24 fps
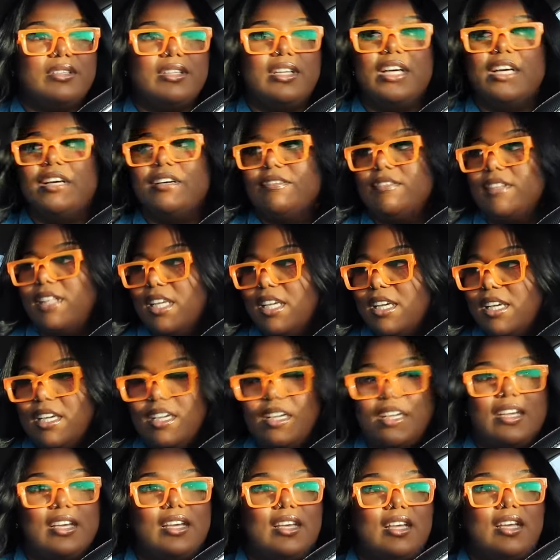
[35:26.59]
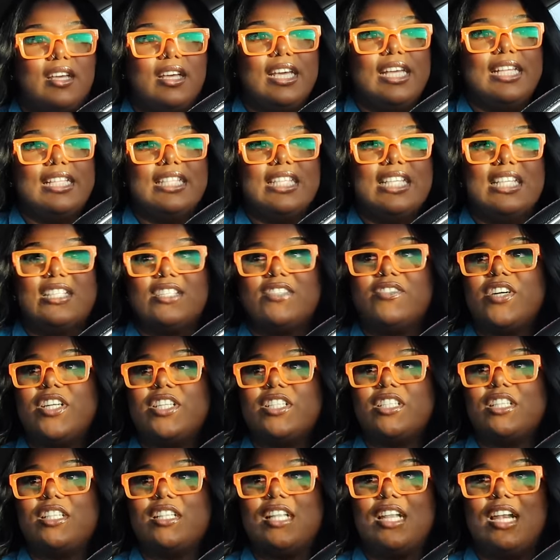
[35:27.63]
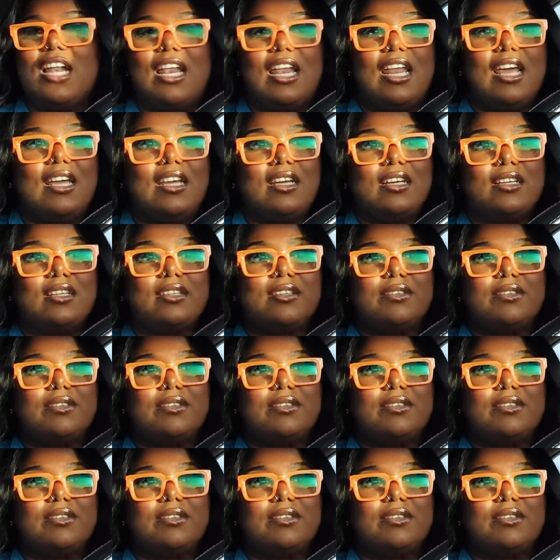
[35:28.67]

of the intense version that I like.